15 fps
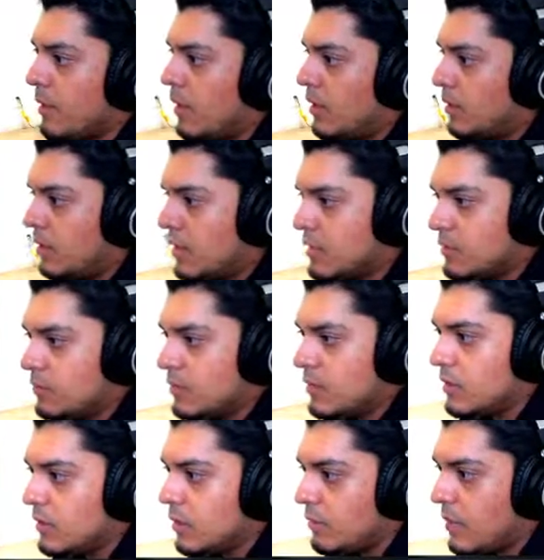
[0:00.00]
Next
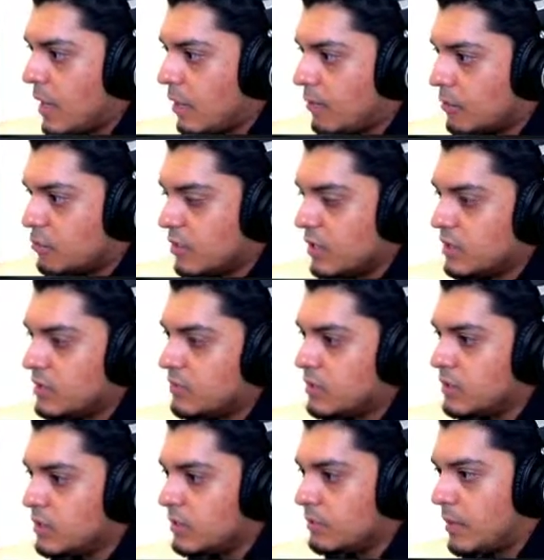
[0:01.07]
one, power
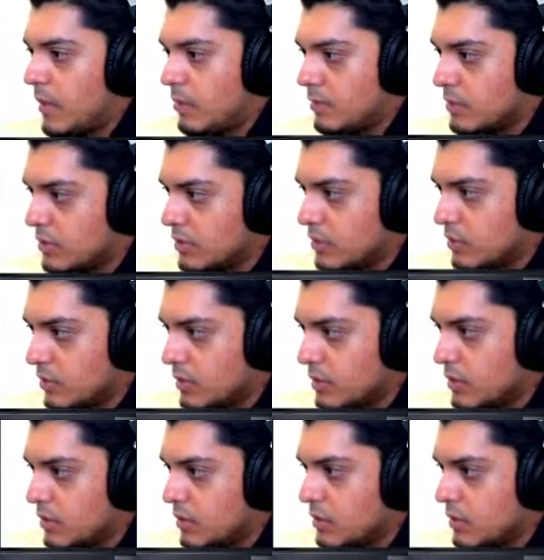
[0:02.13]
transmission, power
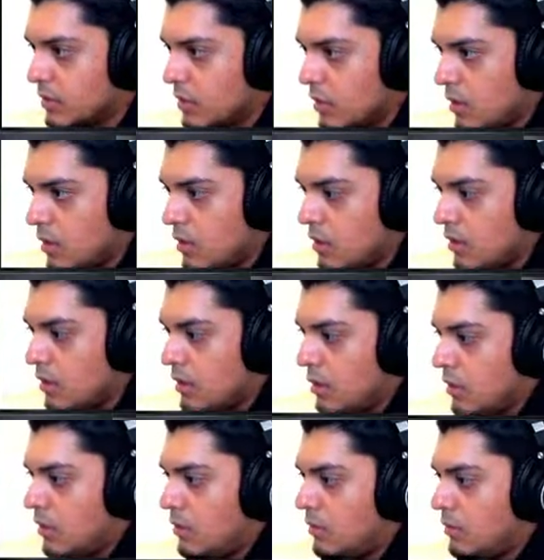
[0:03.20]
source.
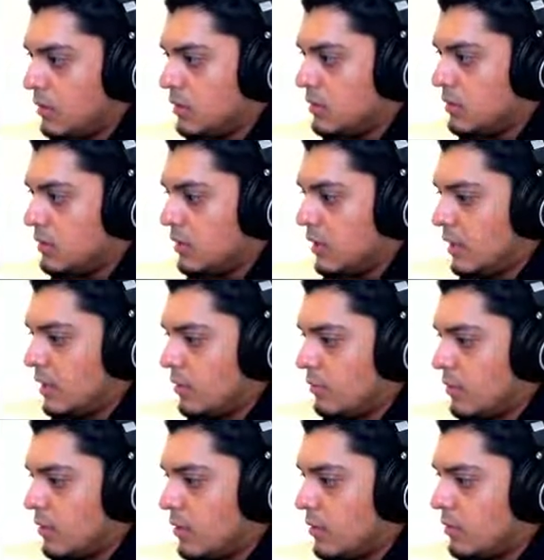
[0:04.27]
Let's see what
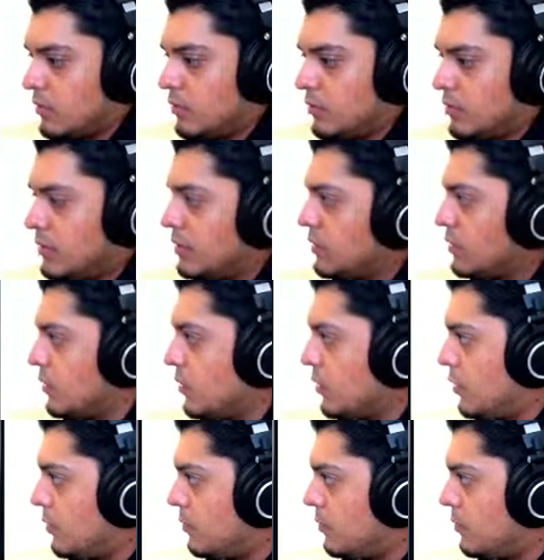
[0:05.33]
our choices are.